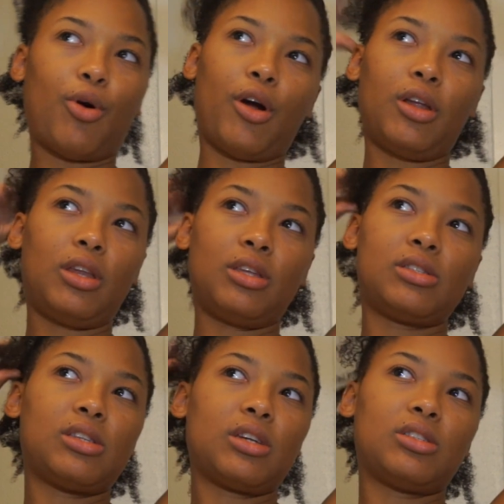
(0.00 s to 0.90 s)
parted in
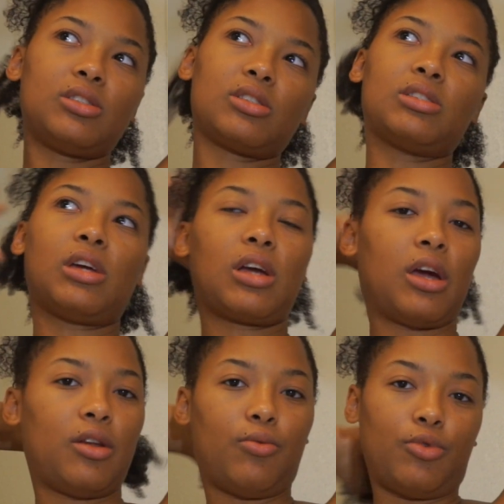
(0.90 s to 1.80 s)
sections because I
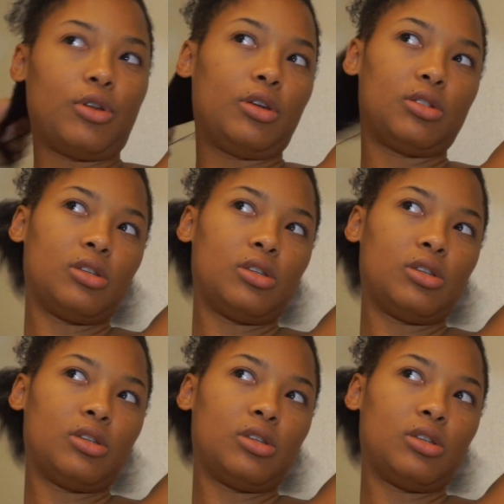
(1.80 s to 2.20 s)
kind of wanted